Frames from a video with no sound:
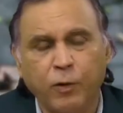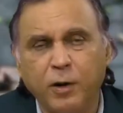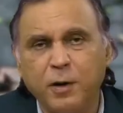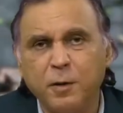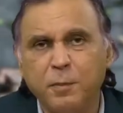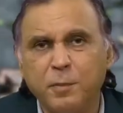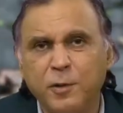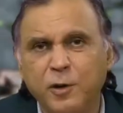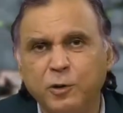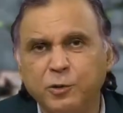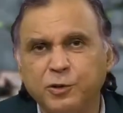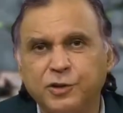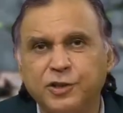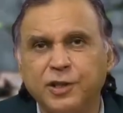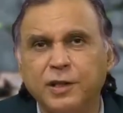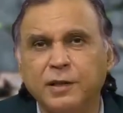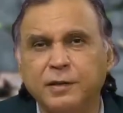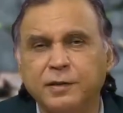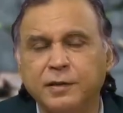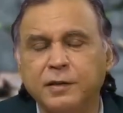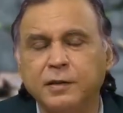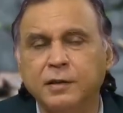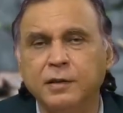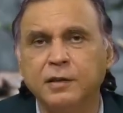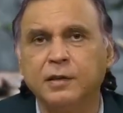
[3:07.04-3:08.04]
What about
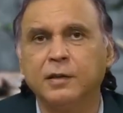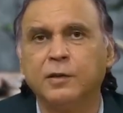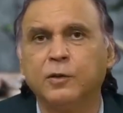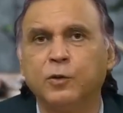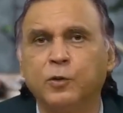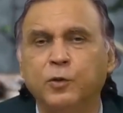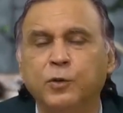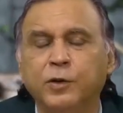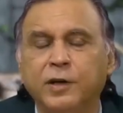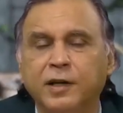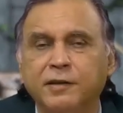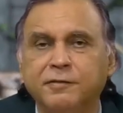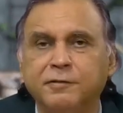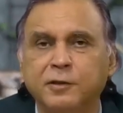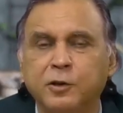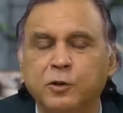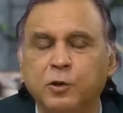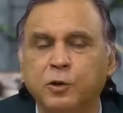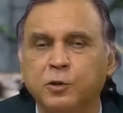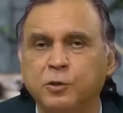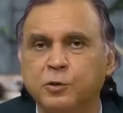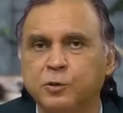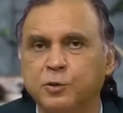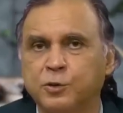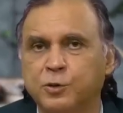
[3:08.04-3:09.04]
children who never
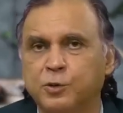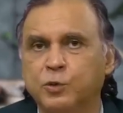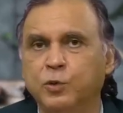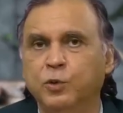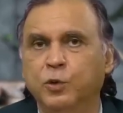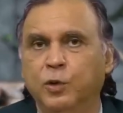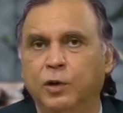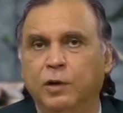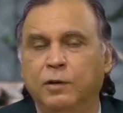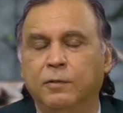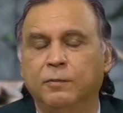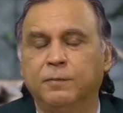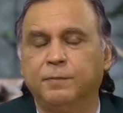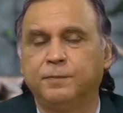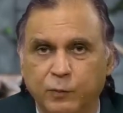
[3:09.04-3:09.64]
go to school?